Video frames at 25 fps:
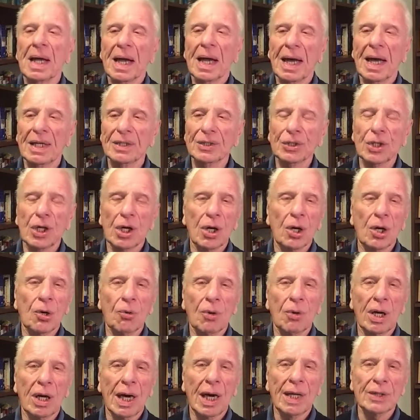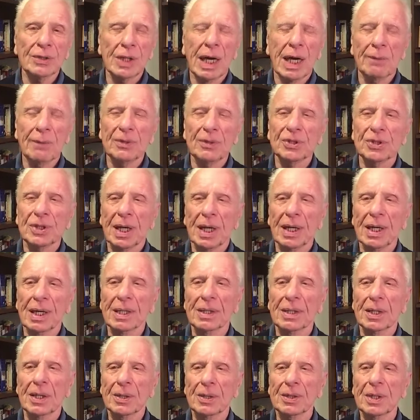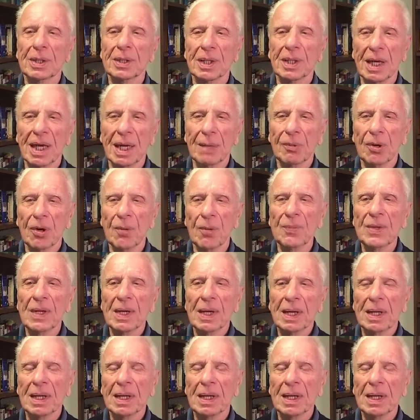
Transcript: And so as I was sitting there at the table,